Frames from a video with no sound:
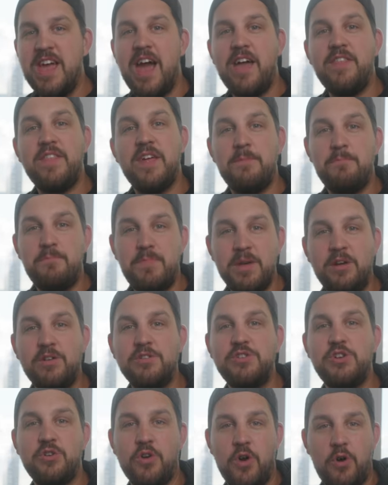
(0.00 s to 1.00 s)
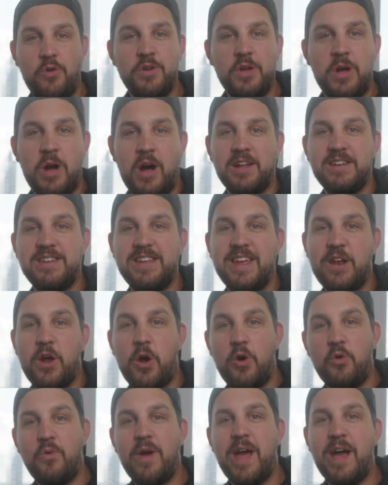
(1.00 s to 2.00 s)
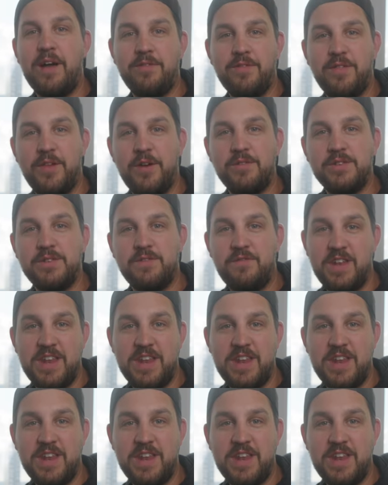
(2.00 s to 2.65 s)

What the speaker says: and then build your own content around those